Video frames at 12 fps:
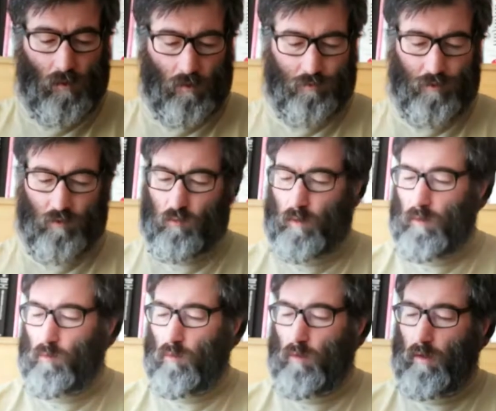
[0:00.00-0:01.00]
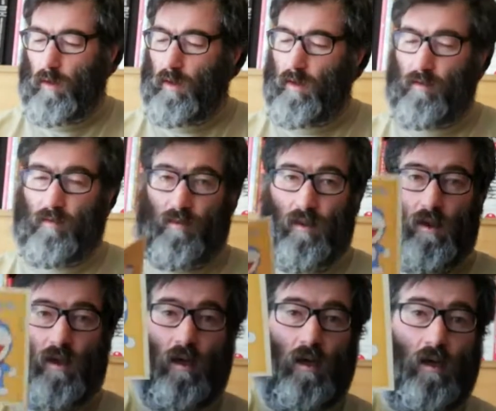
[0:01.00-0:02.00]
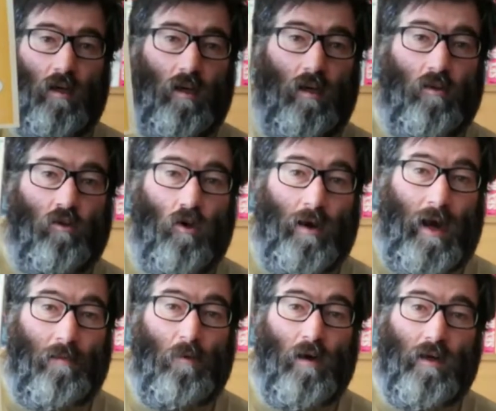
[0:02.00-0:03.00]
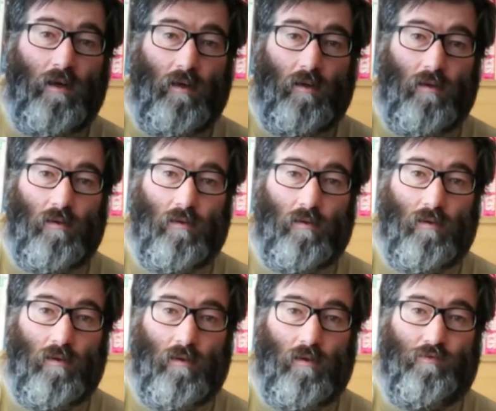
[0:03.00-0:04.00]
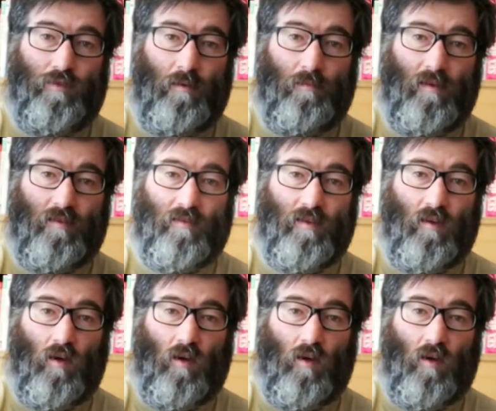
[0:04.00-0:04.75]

The first one is Doraemon, the famous